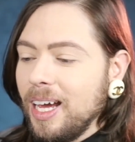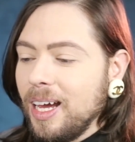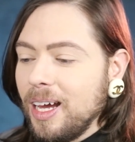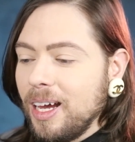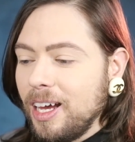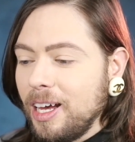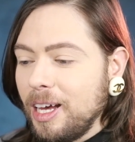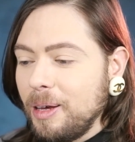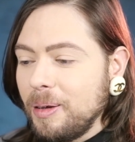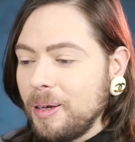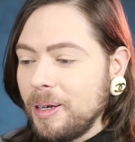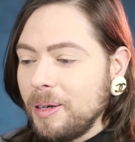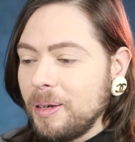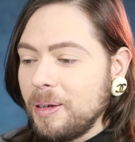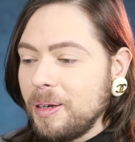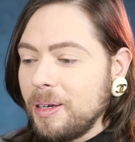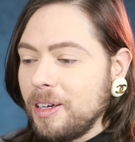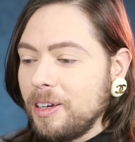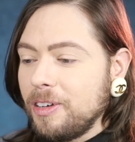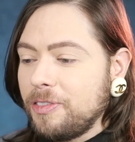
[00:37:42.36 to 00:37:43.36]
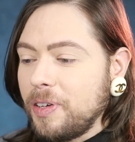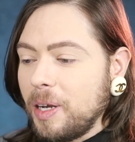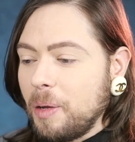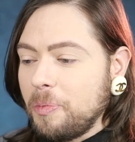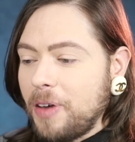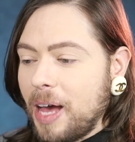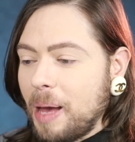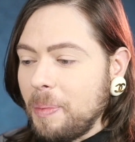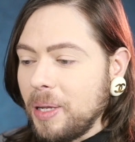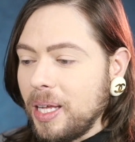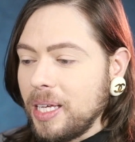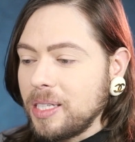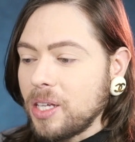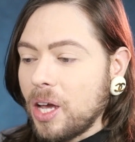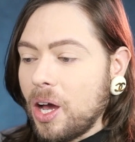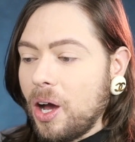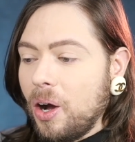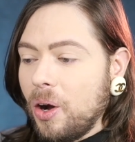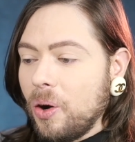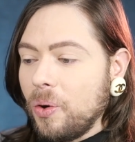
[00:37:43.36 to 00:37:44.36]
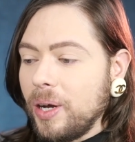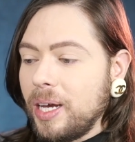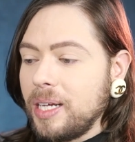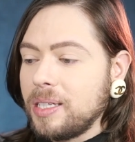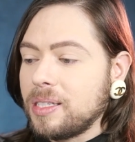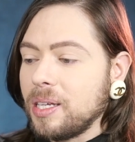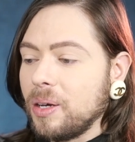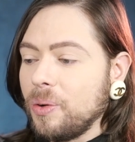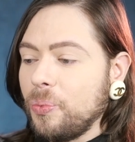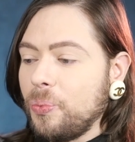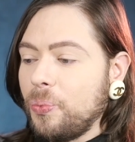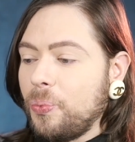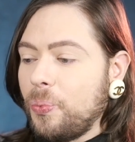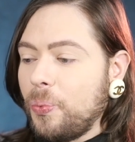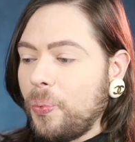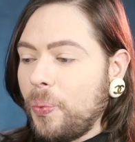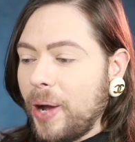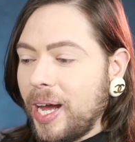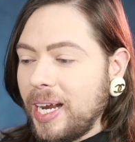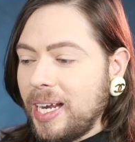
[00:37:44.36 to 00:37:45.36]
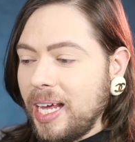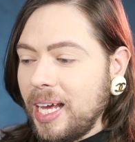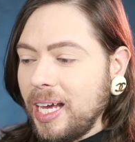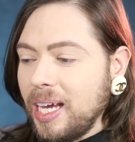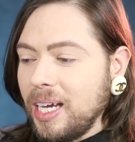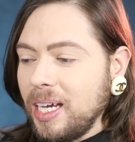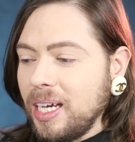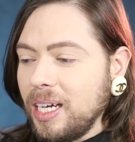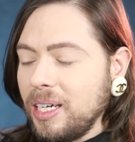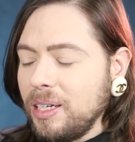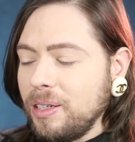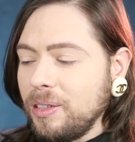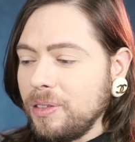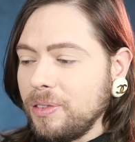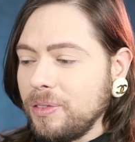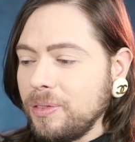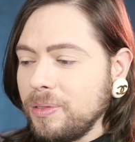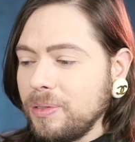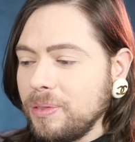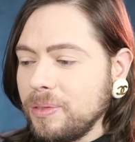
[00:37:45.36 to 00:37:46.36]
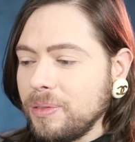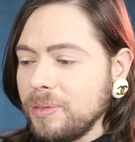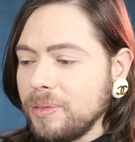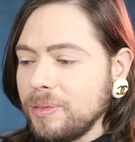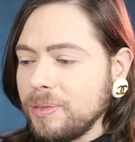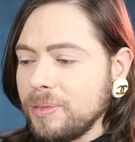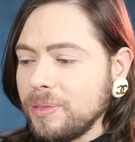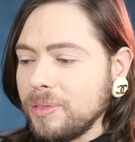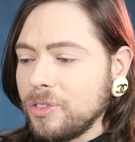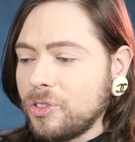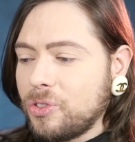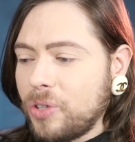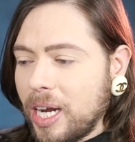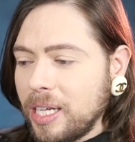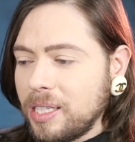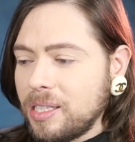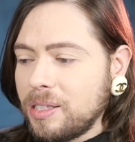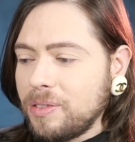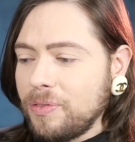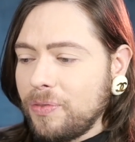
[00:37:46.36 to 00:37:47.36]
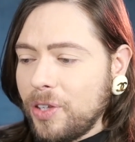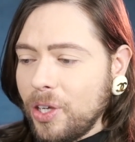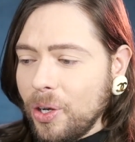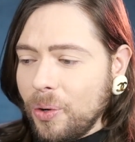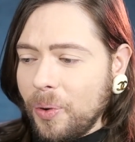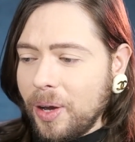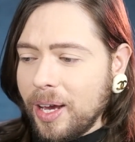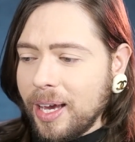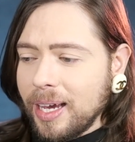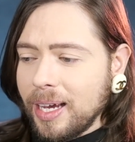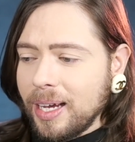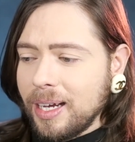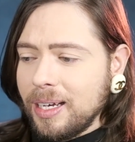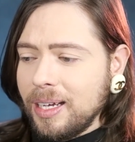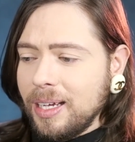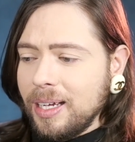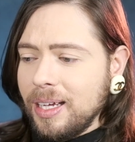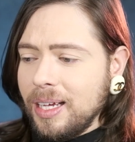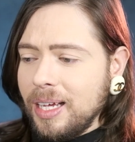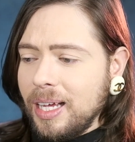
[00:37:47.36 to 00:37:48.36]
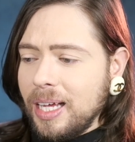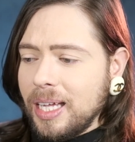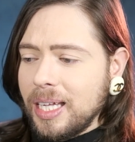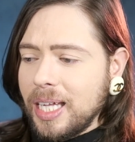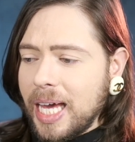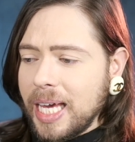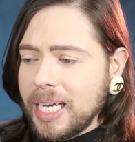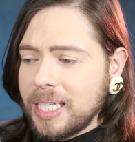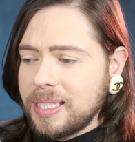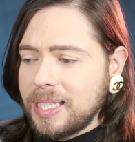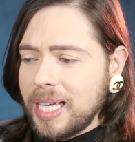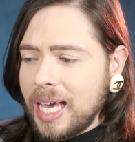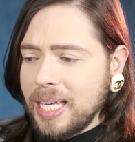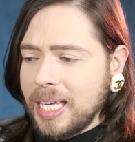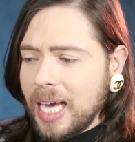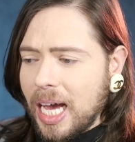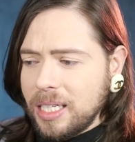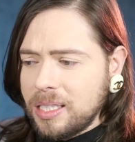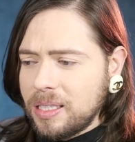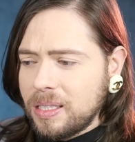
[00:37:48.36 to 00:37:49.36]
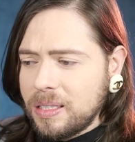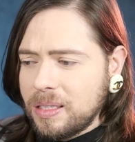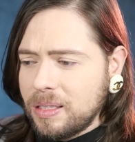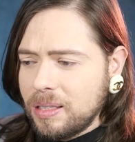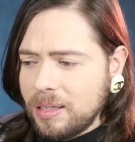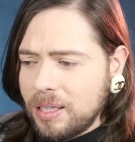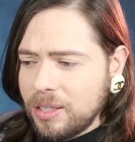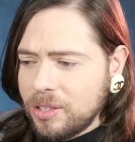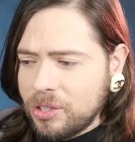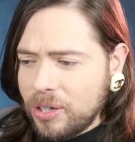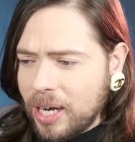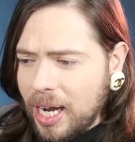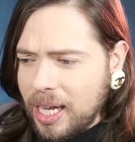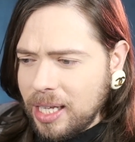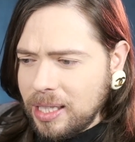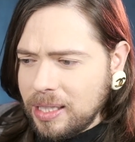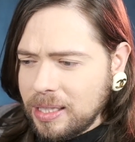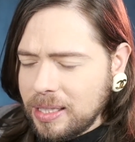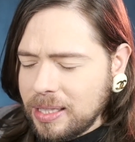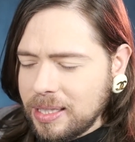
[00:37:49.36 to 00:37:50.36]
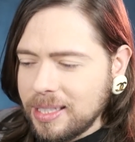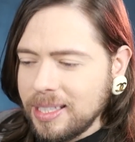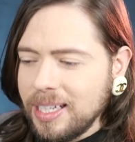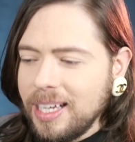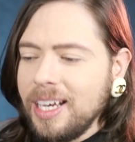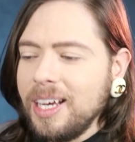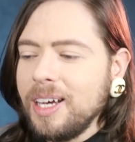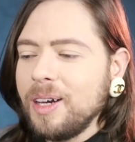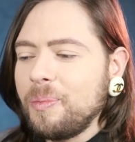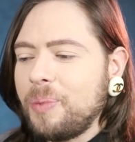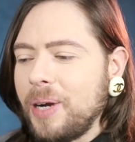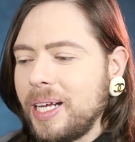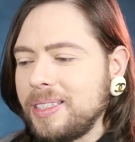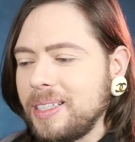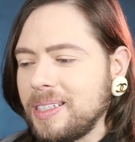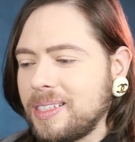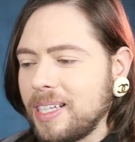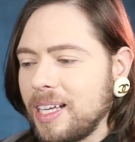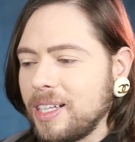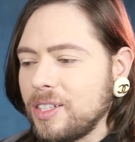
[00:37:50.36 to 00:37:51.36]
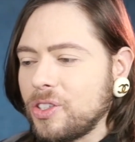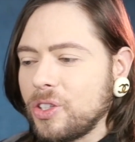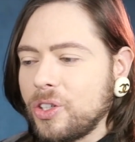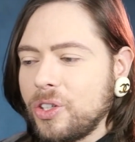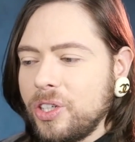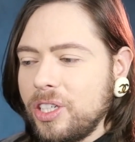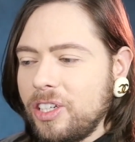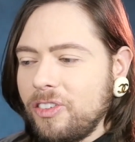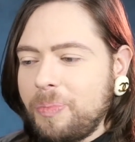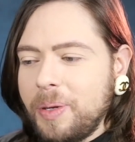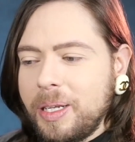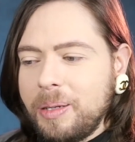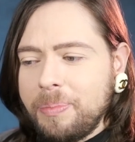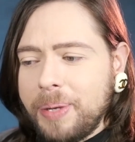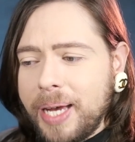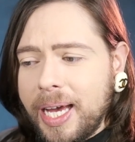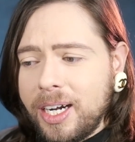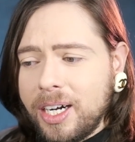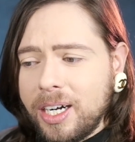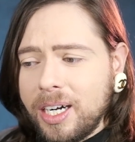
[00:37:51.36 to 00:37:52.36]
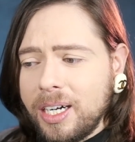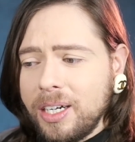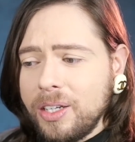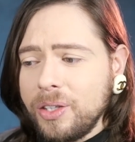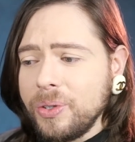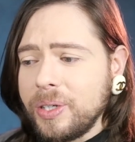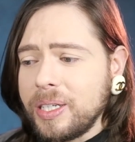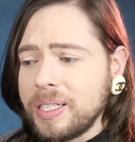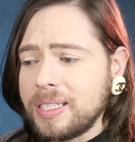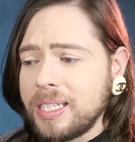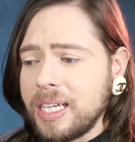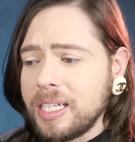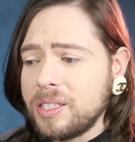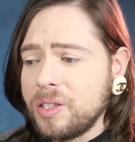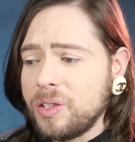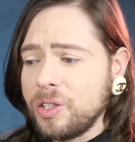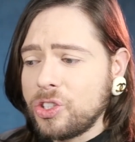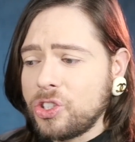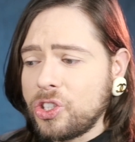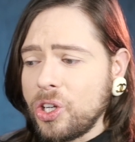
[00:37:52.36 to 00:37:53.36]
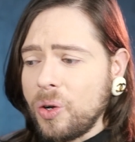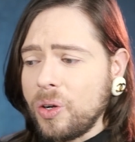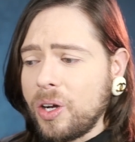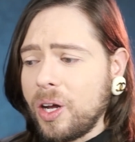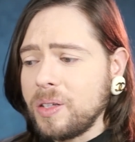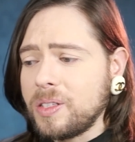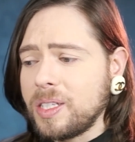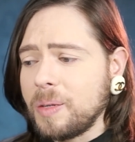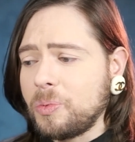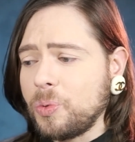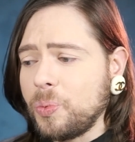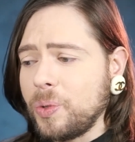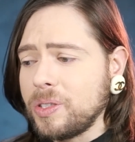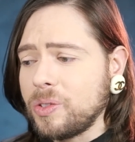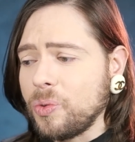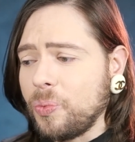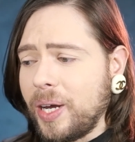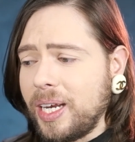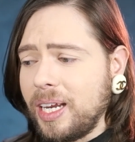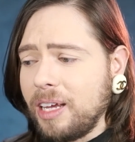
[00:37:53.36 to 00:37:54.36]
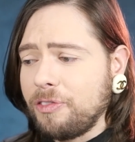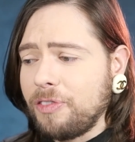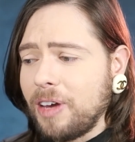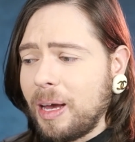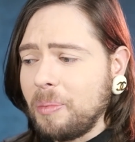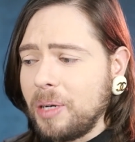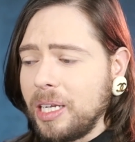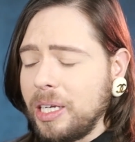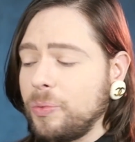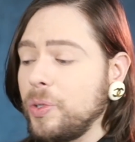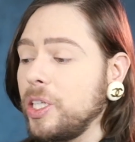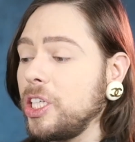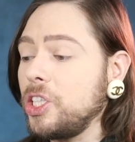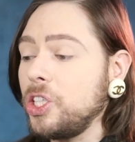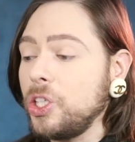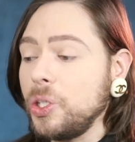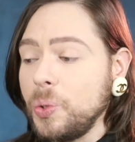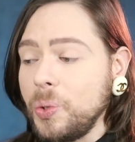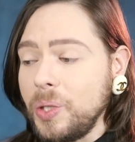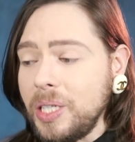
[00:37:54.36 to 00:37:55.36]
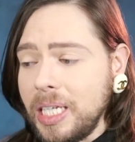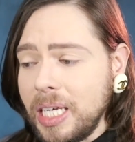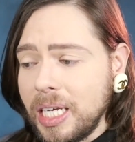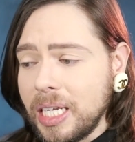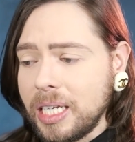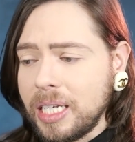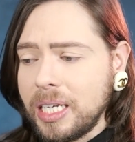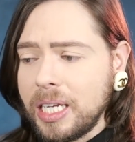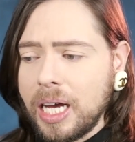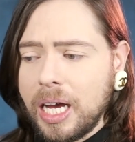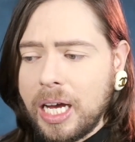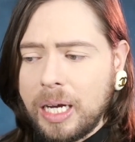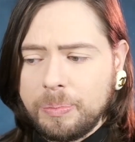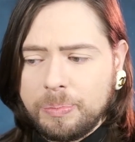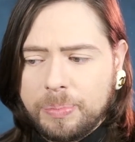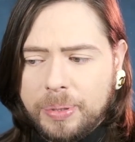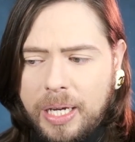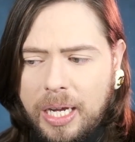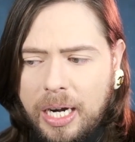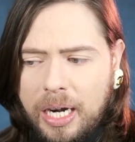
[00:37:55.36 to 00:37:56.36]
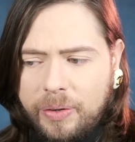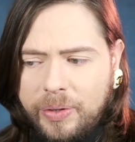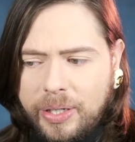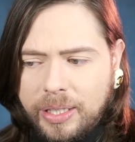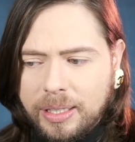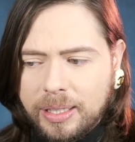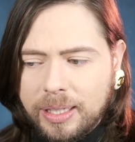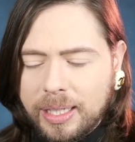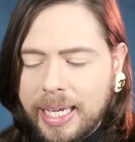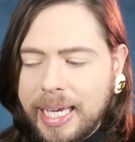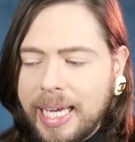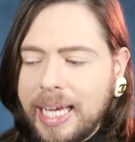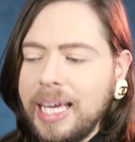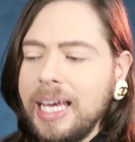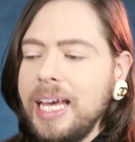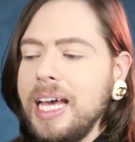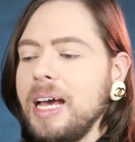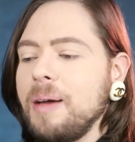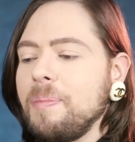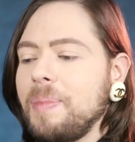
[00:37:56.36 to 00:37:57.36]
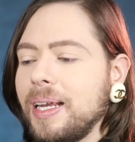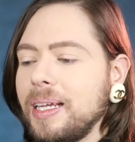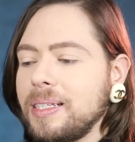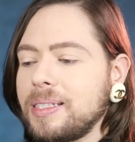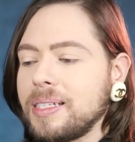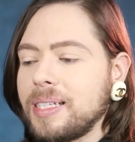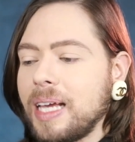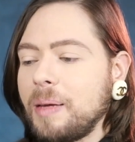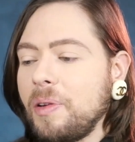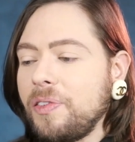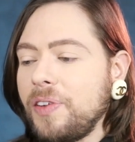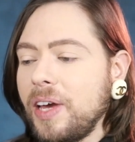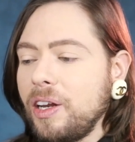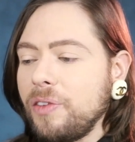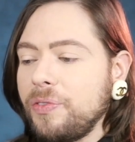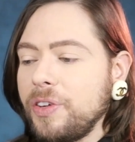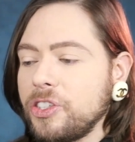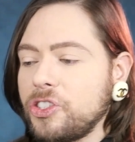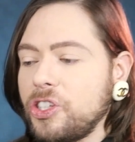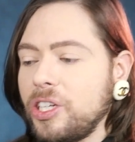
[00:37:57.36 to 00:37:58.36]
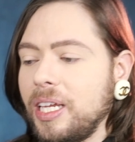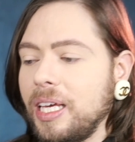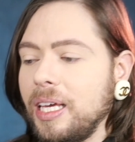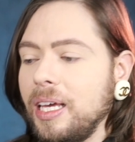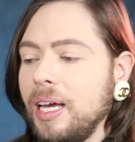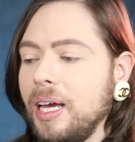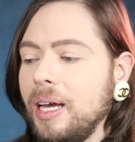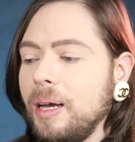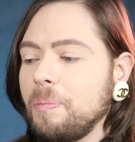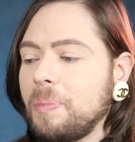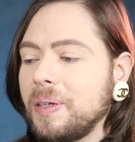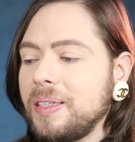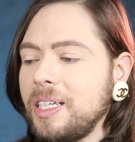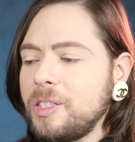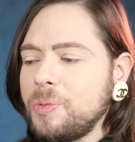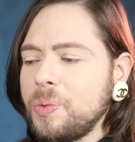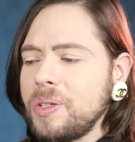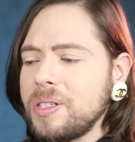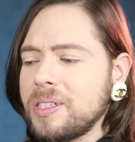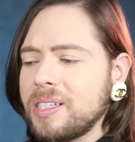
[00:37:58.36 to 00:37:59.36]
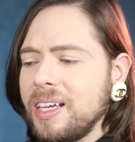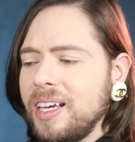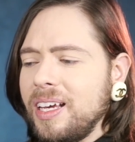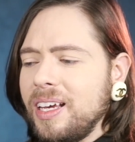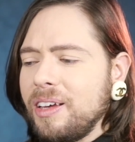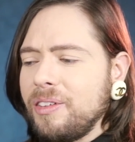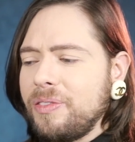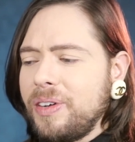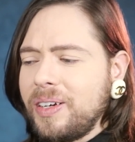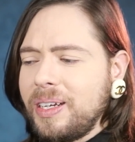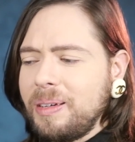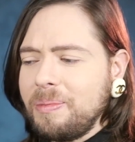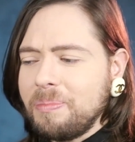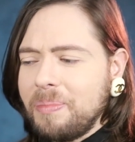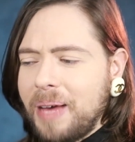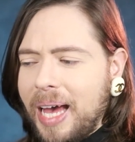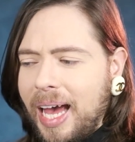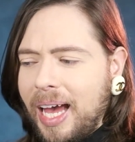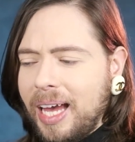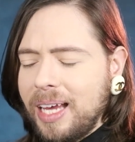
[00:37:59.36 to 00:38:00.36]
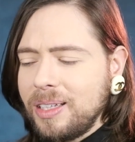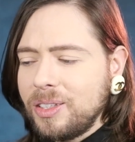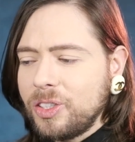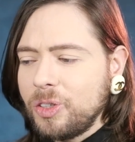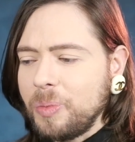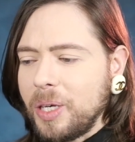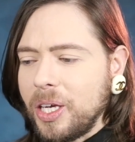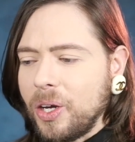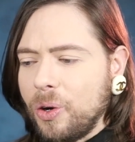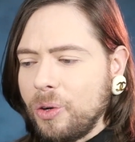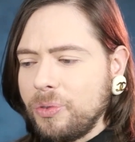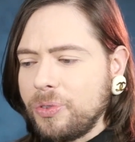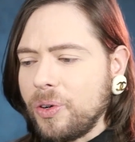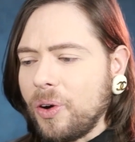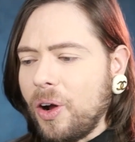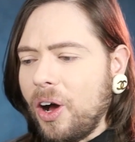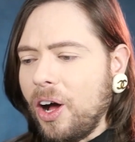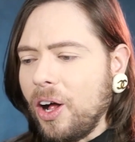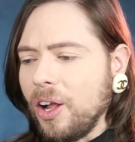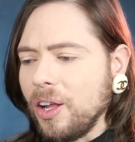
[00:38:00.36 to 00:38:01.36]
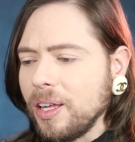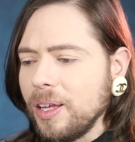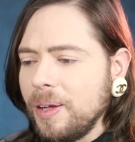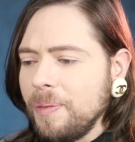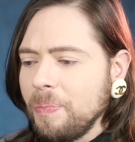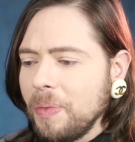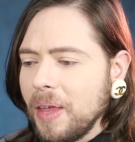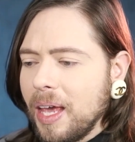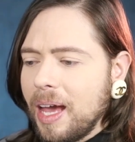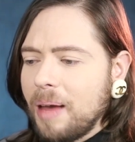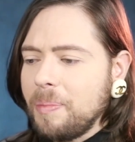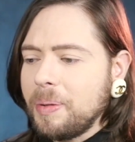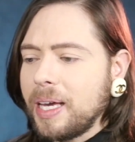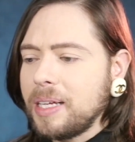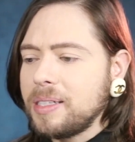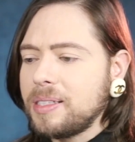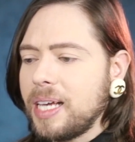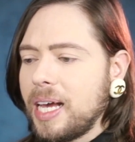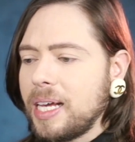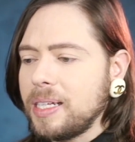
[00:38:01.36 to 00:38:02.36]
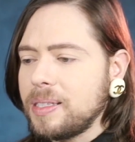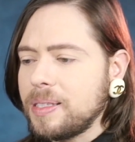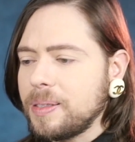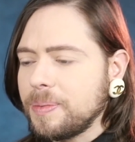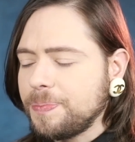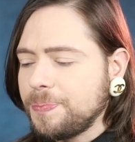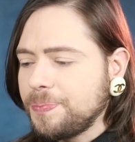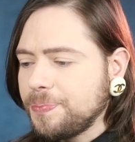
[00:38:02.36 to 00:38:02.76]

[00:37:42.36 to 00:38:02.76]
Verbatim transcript: Philip Fabulous, oh, it's a wedding dress viewing. Like, say yes to the dress? Brandon says, could have been better. Lucas says, the show concept was wedding family reunion, apparently. Melly says, I'm a fan of Virginie, but this was very meh to me overall. MK says,